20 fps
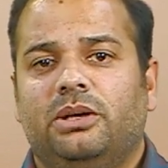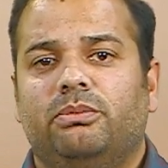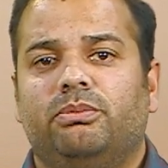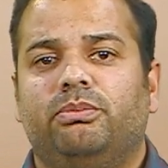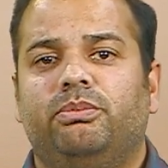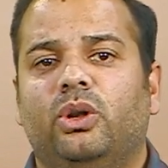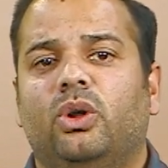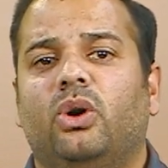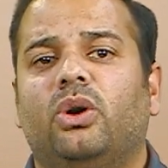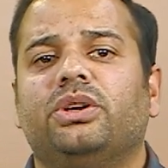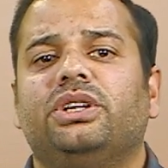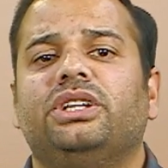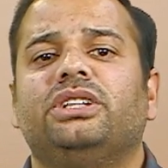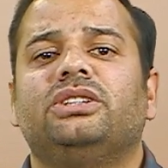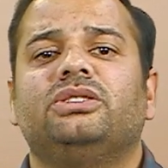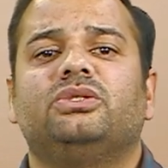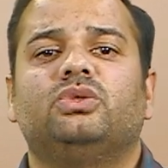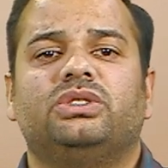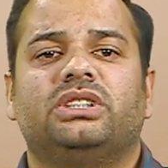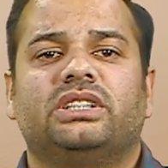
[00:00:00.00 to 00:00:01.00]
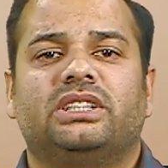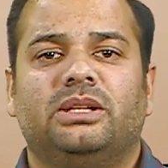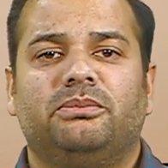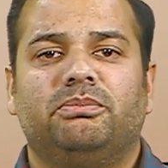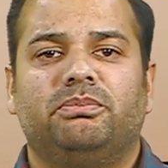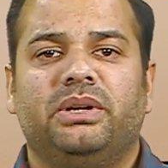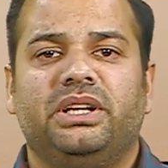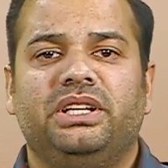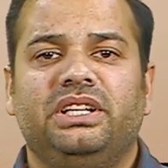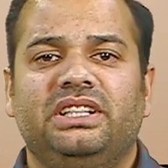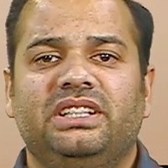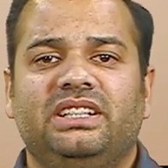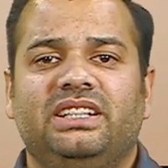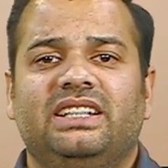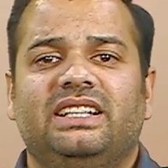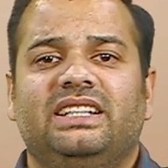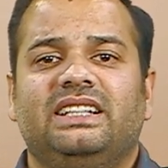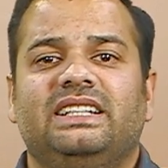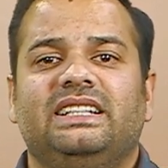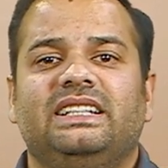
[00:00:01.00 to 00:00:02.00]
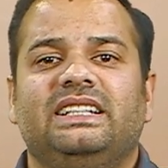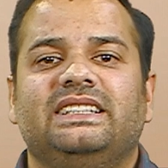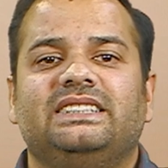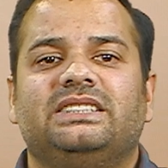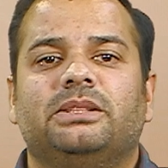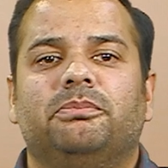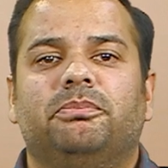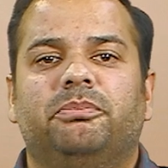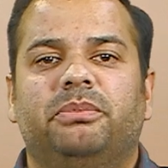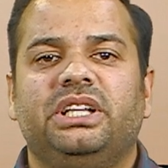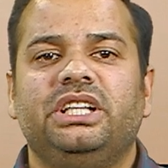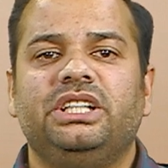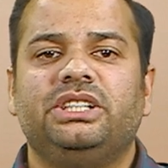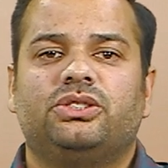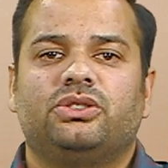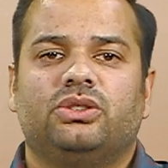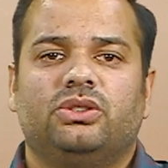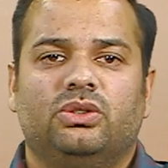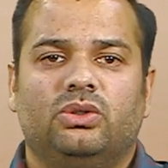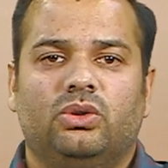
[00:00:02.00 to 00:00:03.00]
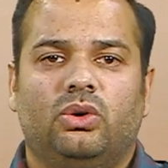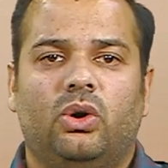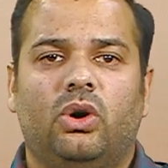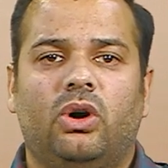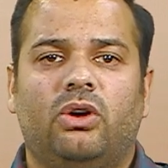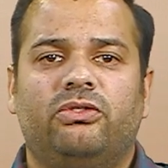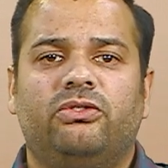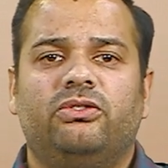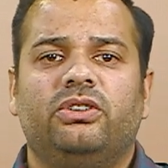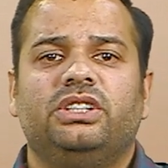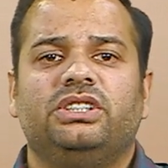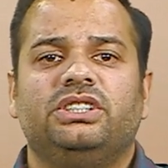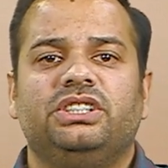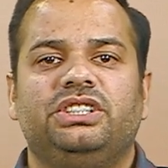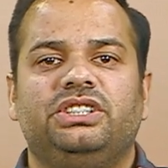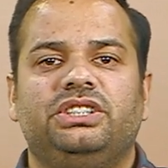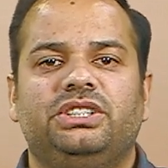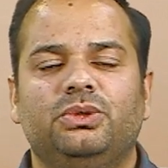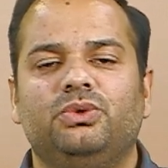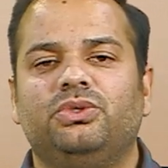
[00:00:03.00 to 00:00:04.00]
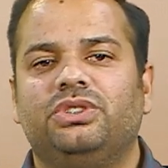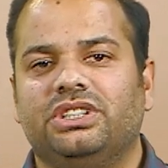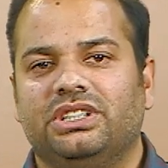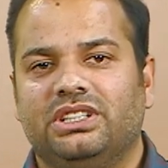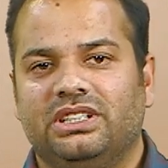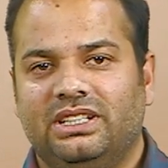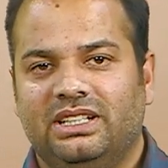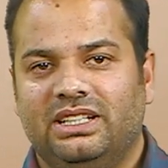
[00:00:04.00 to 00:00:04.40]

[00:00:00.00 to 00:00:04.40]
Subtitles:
belonging to the company is a breach of duty,